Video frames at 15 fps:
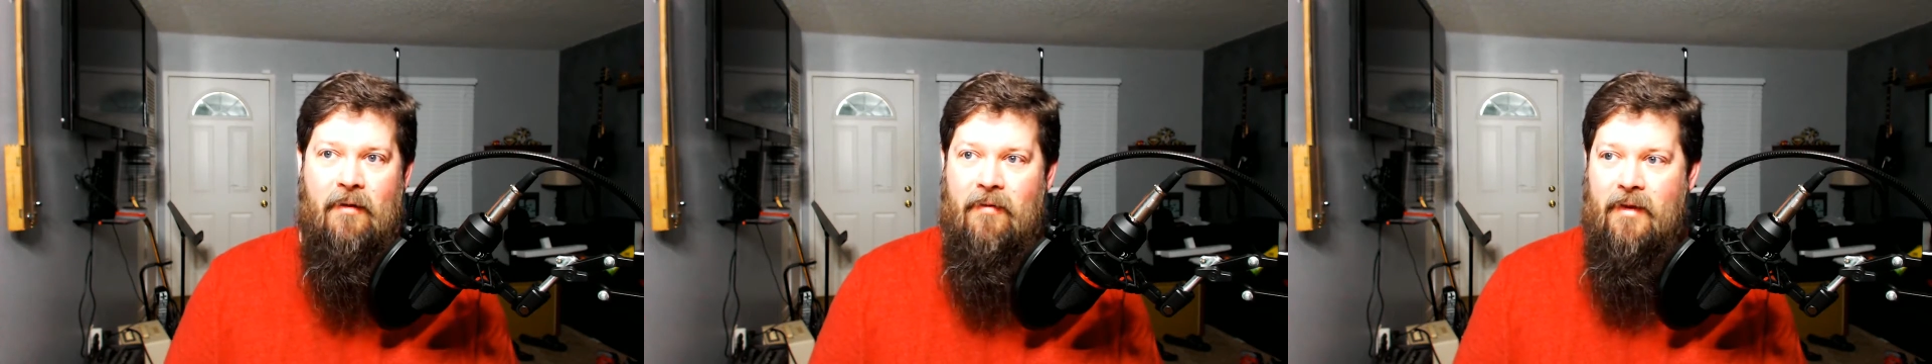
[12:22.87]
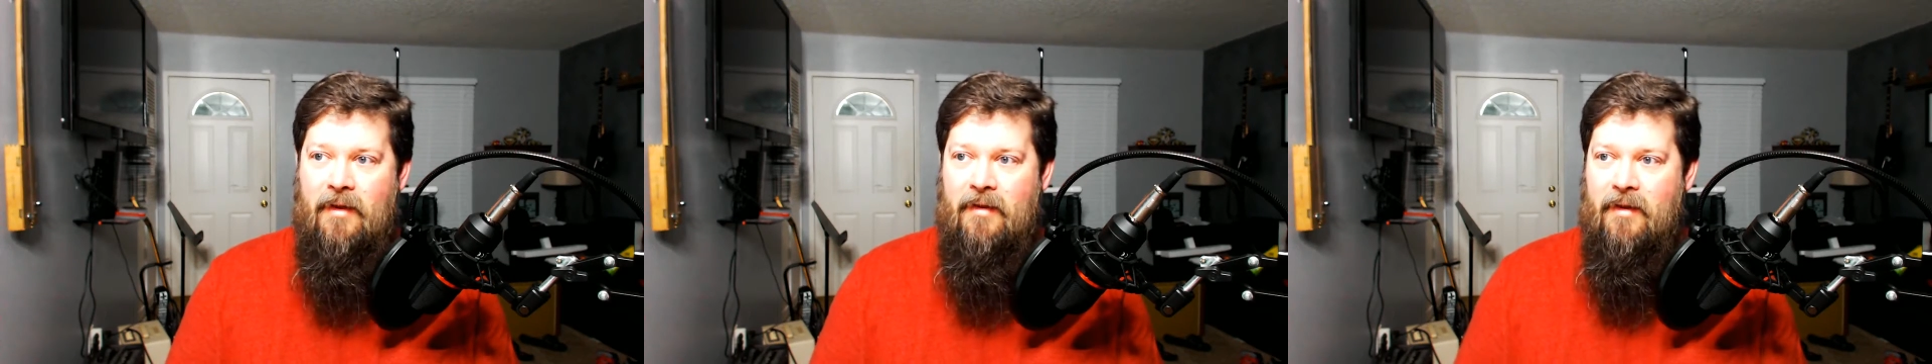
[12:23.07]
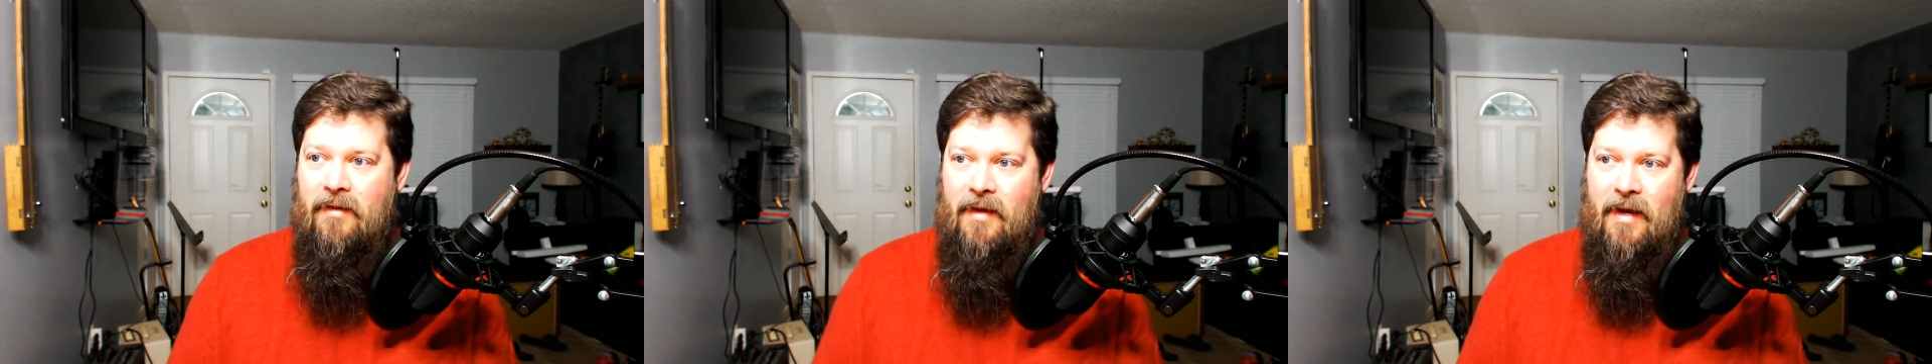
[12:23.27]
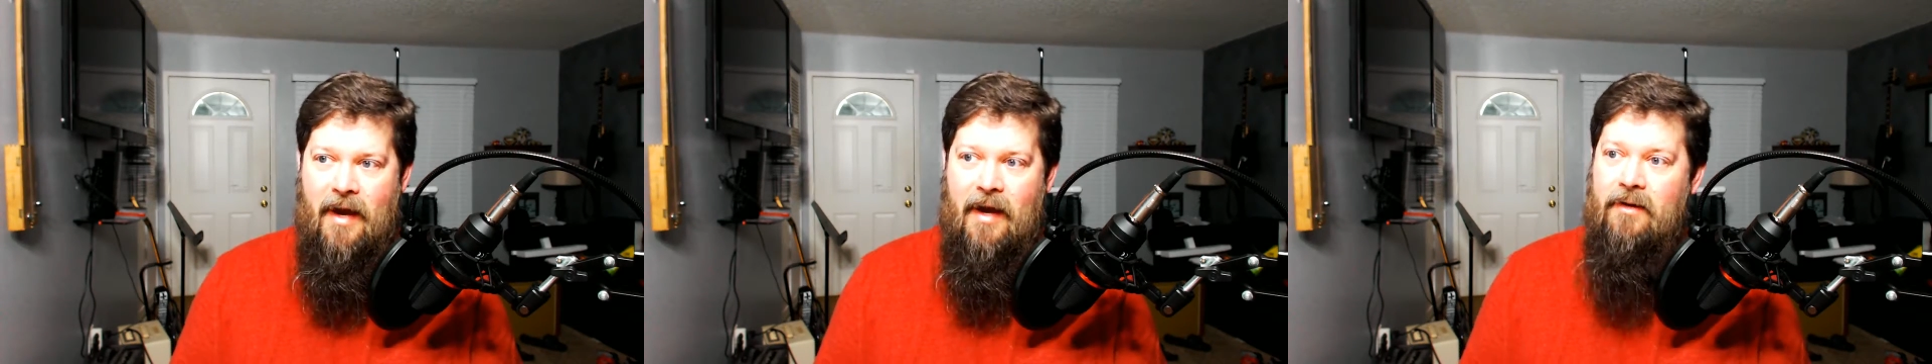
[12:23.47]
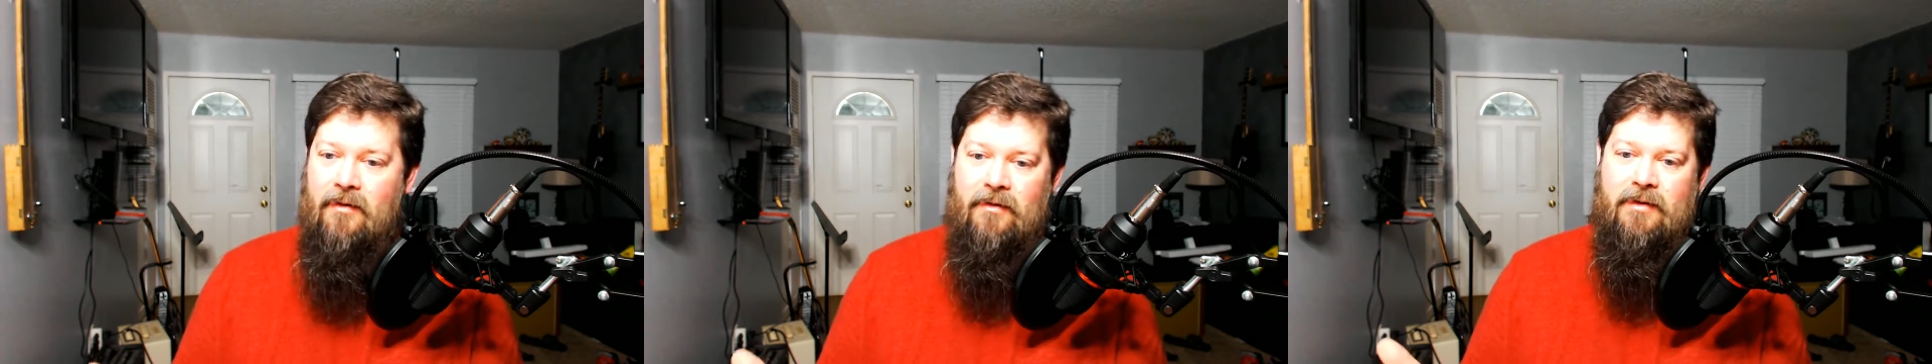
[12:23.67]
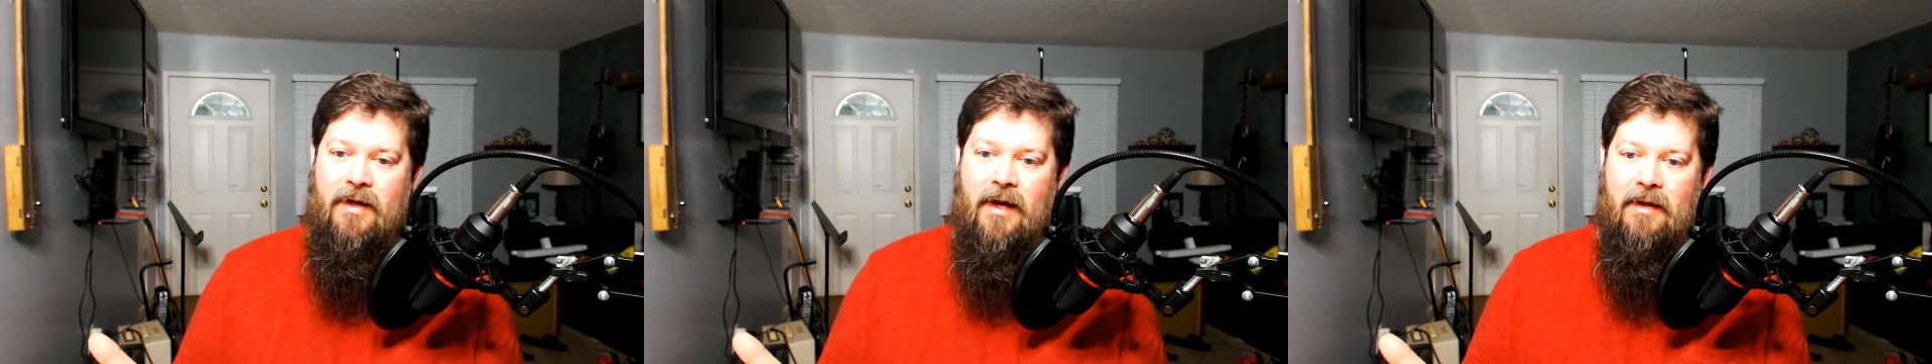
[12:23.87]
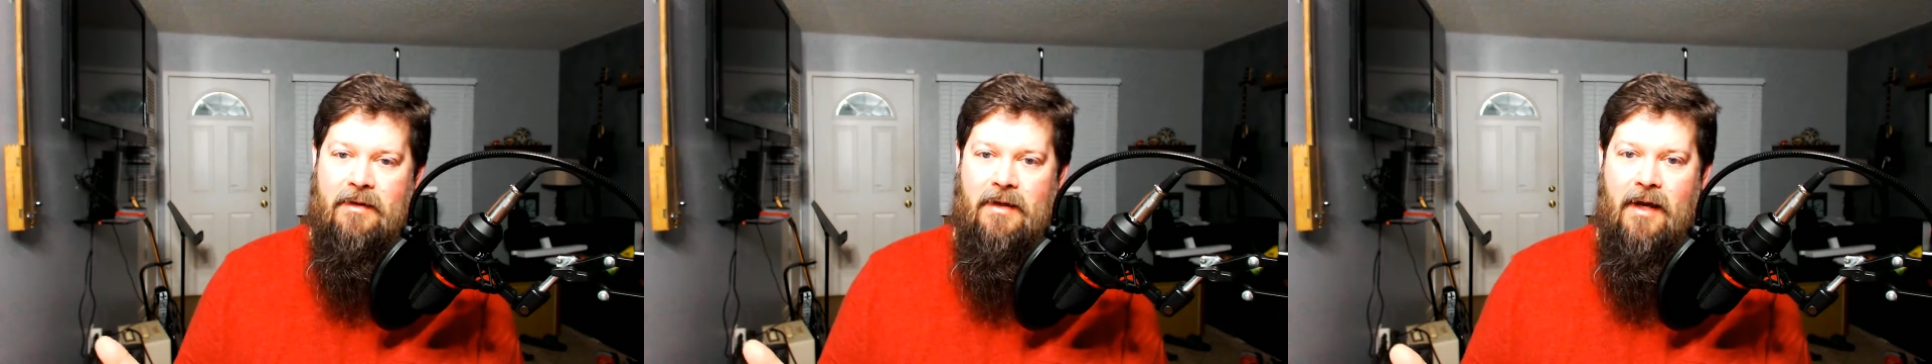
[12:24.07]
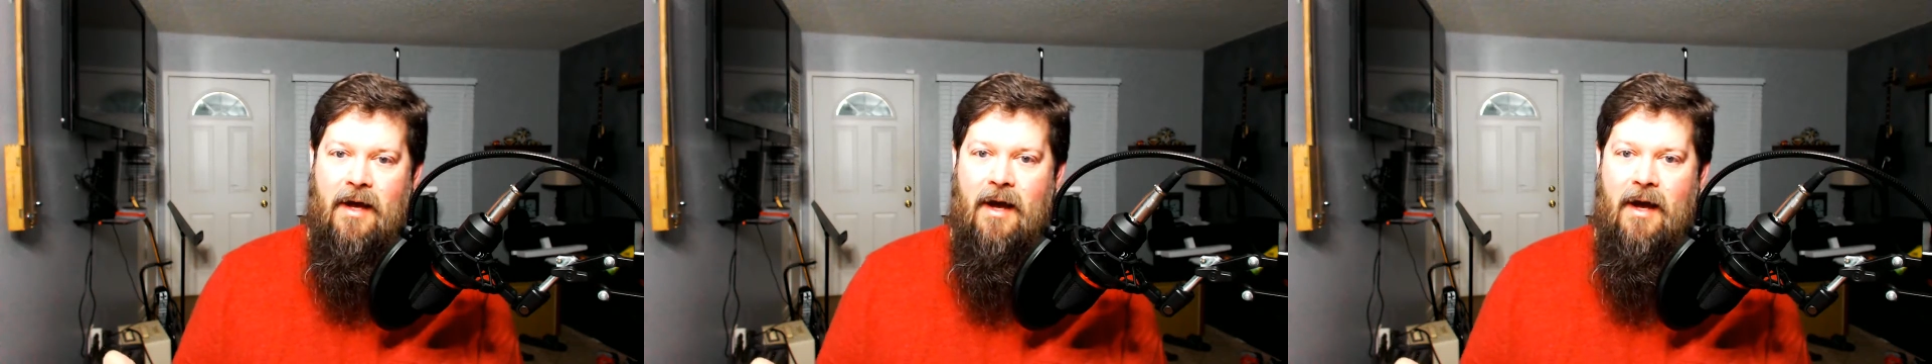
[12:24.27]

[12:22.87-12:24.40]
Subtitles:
that the angels ate.